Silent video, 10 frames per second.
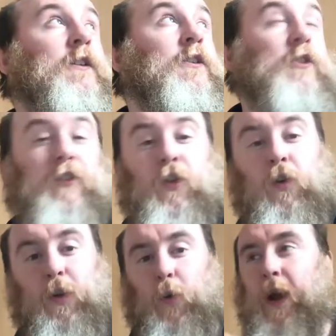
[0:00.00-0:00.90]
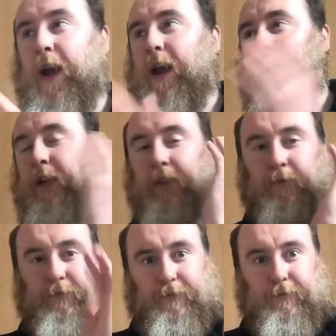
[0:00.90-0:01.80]
Because it's the only way I
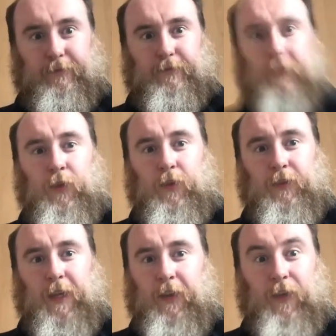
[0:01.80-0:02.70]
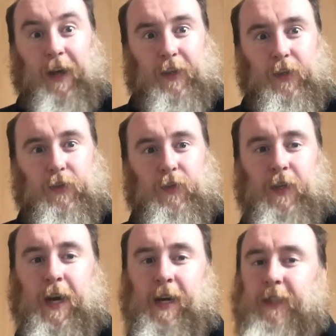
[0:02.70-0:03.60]
can, you know, say thank you to you
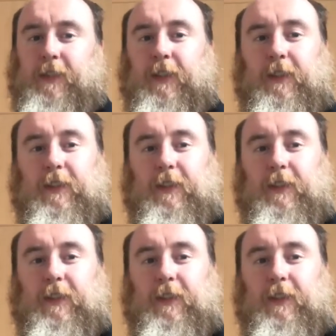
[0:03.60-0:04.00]
guys.